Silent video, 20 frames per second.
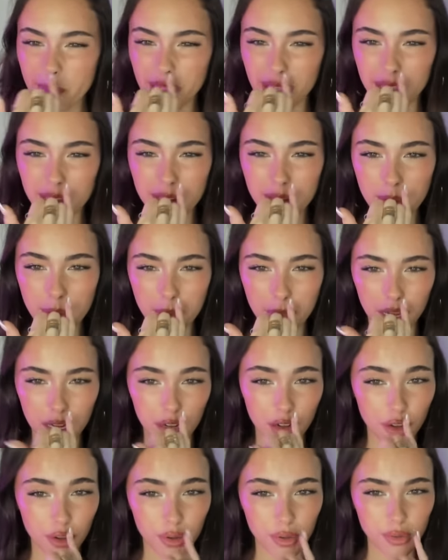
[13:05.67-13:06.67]
in my
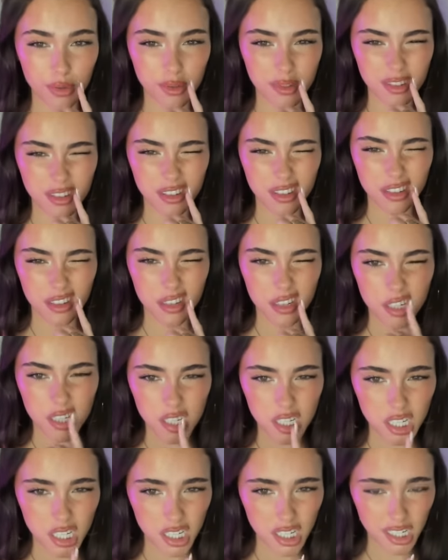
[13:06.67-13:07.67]
nose
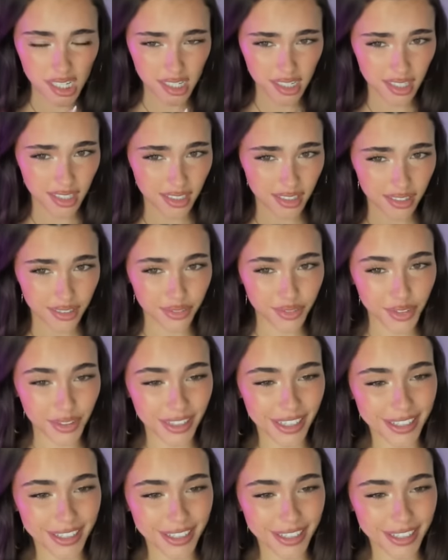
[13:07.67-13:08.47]
for